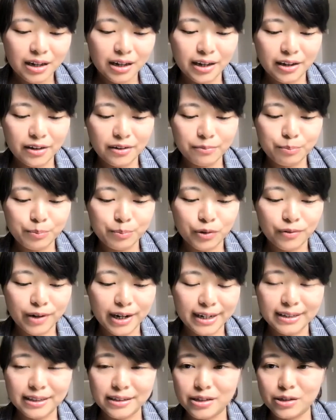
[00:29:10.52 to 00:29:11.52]
give
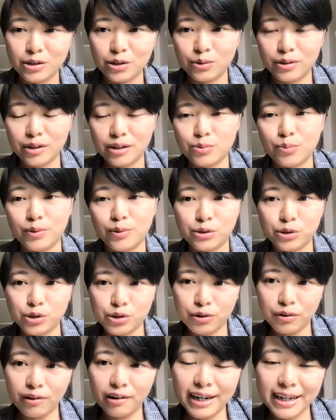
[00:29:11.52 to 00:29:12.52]
providing students with
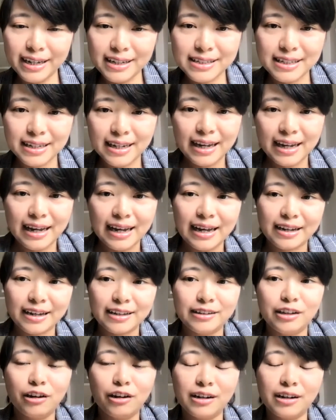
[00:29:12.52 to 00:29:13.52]
choice,
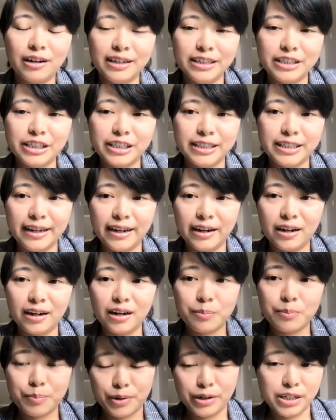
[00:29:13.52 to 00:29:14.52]
acknowledge
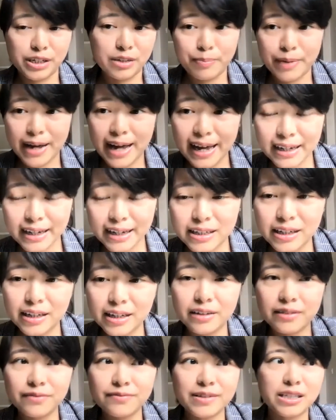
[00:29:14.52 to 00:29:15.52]
their
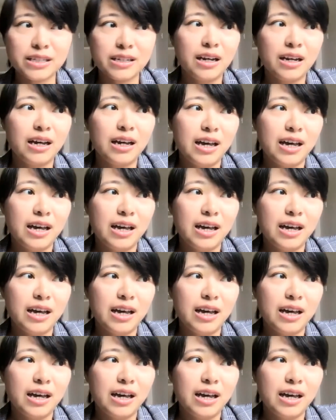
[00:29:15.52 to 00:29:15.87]
perspectives,